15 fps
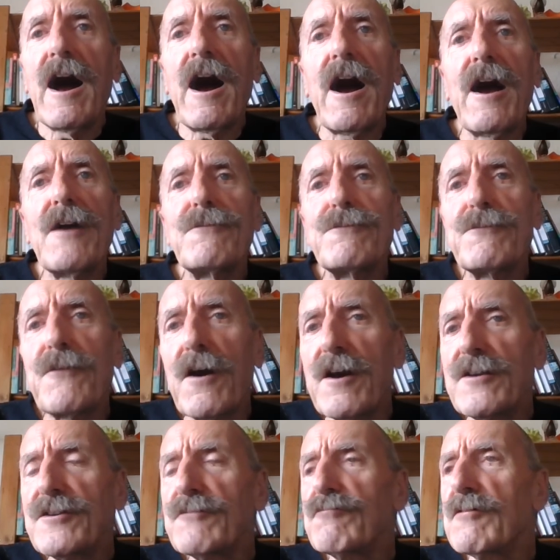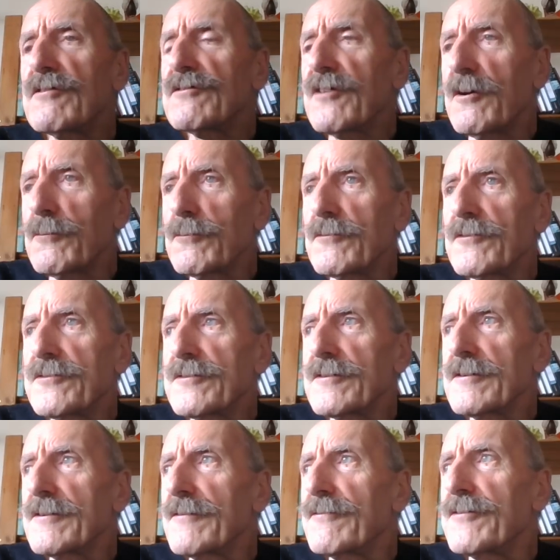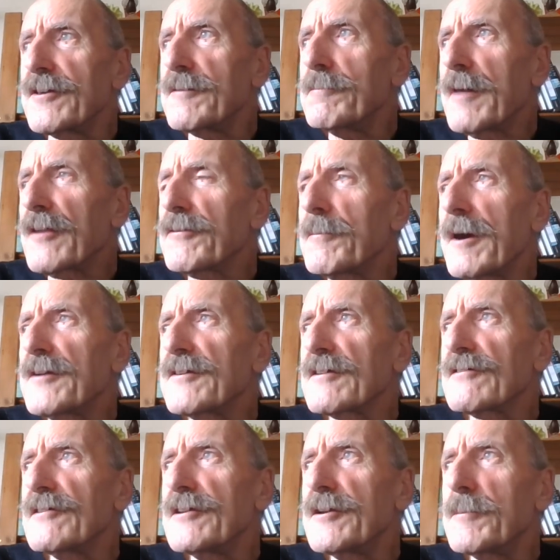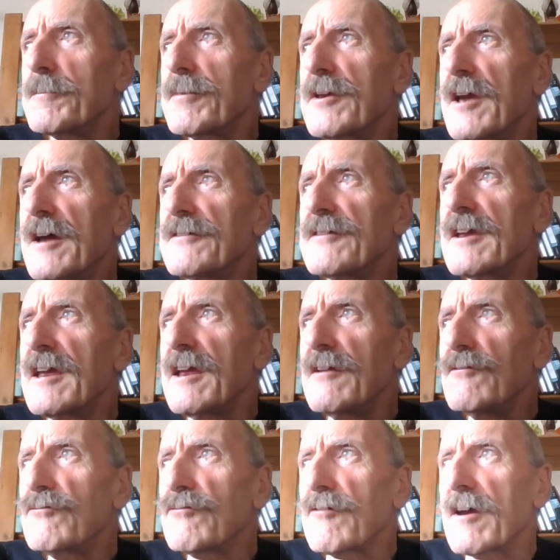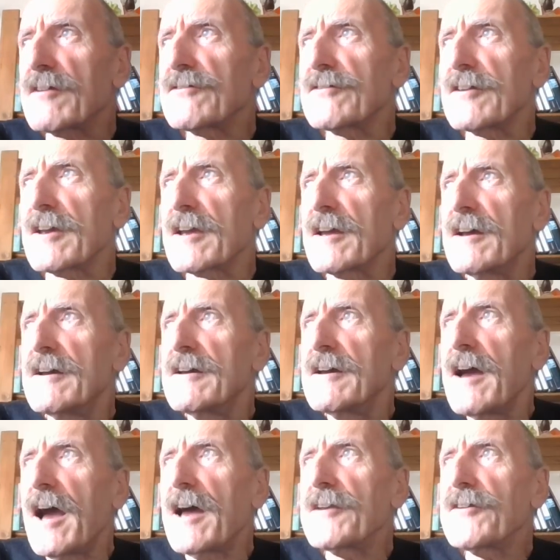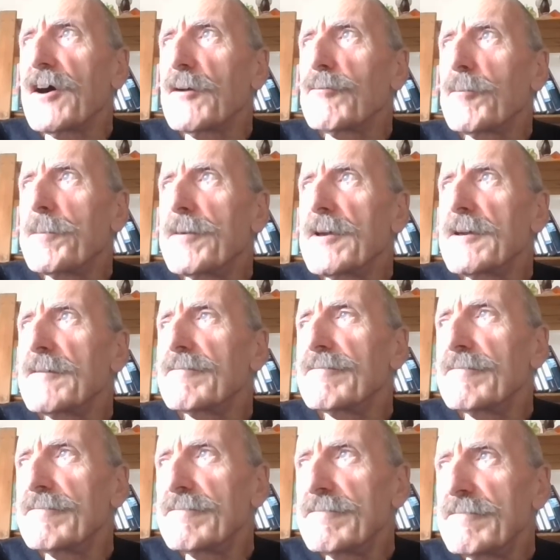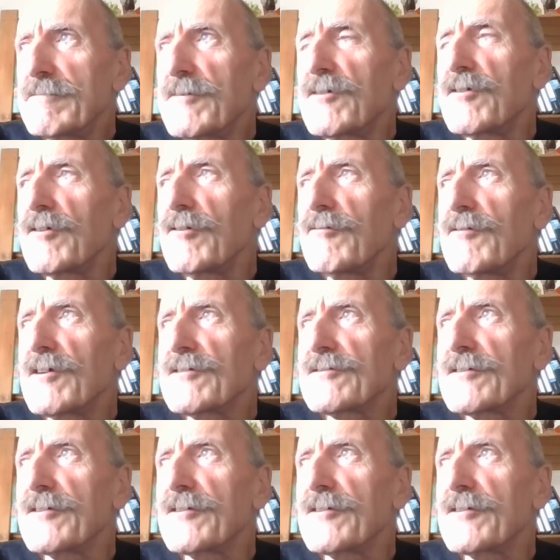I find the result of the Mathematics Olympiad interesting, and I would be curious to